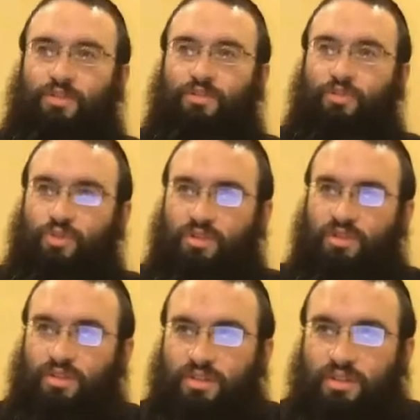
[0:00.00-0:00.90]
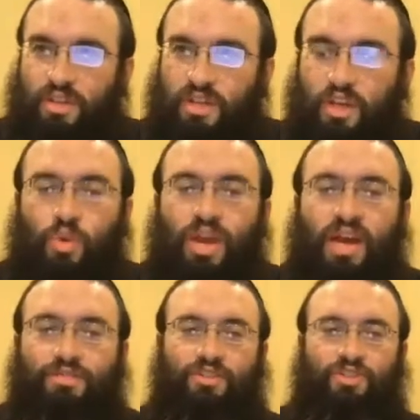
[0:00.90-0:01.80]
is an opportunity. We
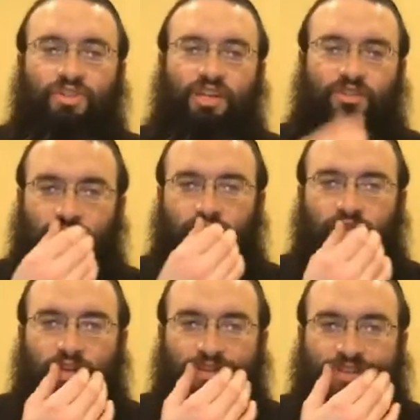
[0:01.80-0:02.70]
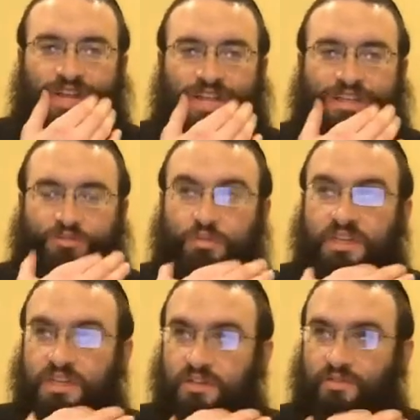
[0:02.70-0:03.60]
have to change the, the understanding of
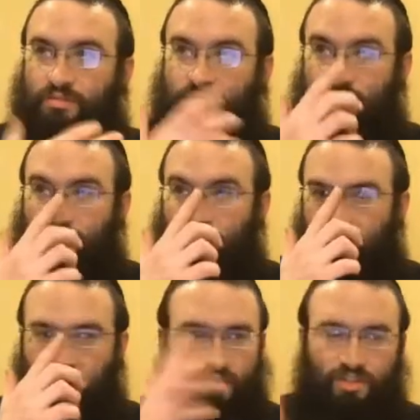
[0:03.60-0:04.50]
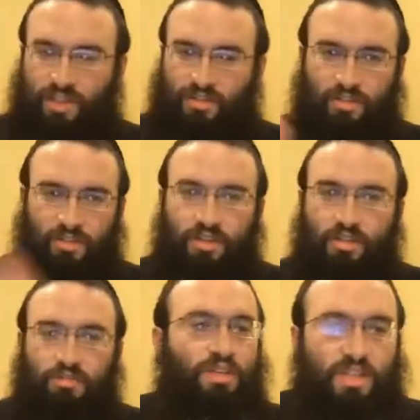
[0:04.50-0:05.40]
minya. We have to change it.
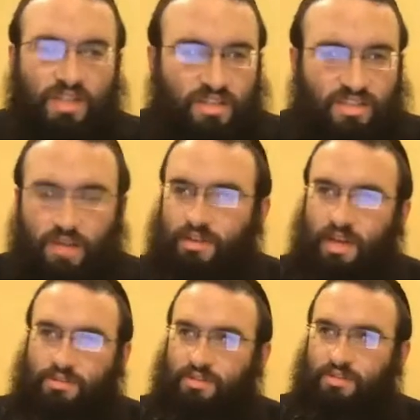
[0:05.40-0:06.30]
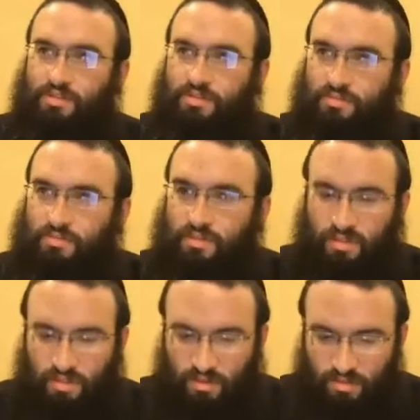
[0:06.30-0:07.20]
Minya does not mean obstacle.
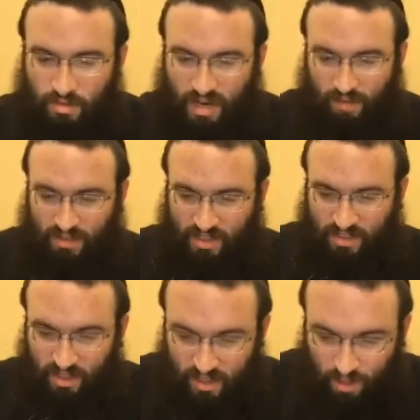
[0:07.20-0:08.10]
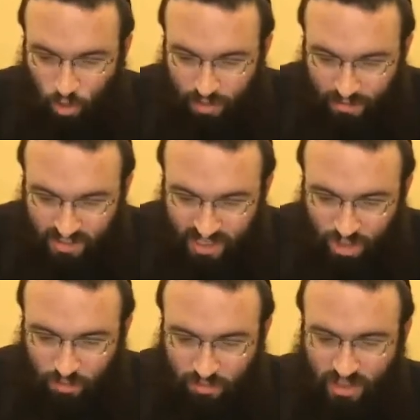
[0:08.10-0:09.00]
Rabbi Nachman says, "Ubemes
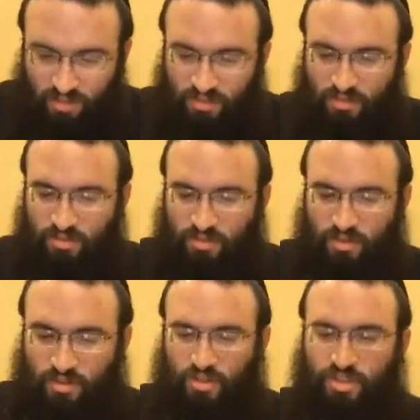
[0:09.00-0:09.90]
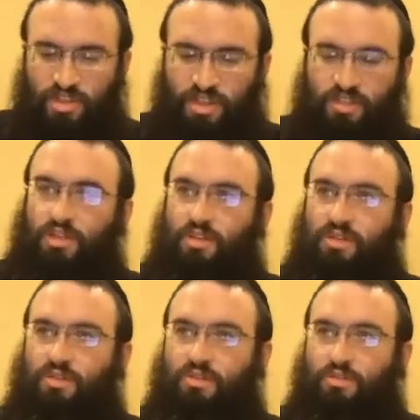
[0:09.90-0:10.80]
ain't minya." There's no such thing as a
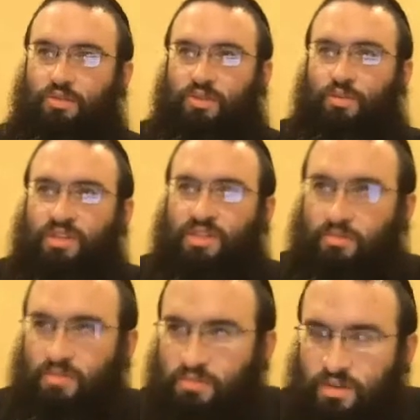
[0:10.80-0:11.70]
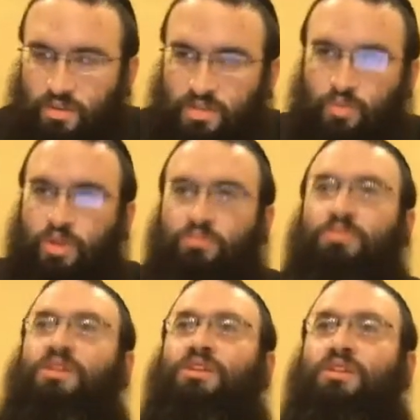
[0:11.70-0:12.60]
minya. Well, then what does that mean? What does the word
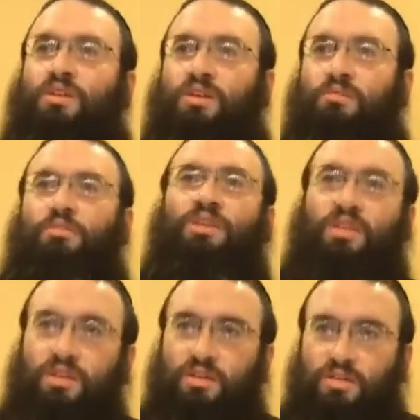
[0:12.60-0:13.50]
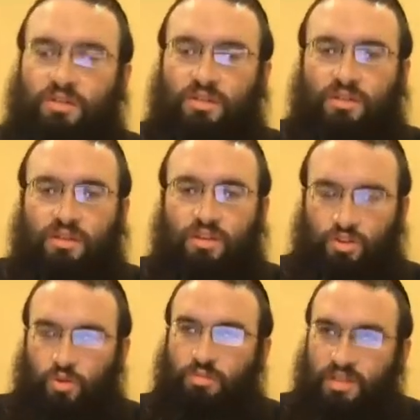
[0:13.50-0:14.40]
mean? Minya.
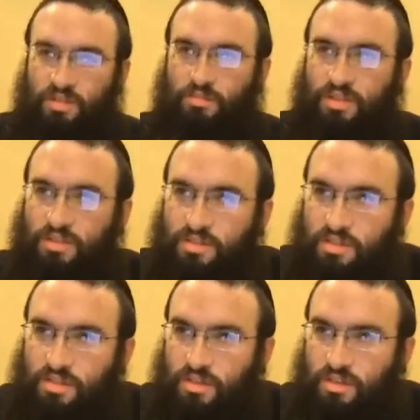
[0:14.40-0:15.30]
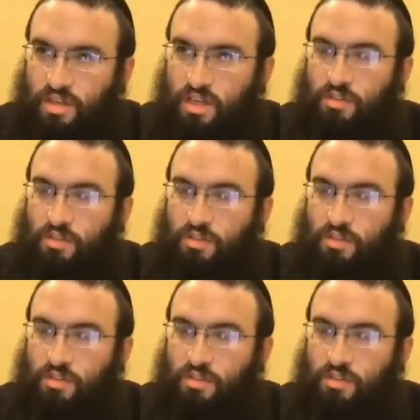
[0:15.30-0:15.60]
You know what minya means?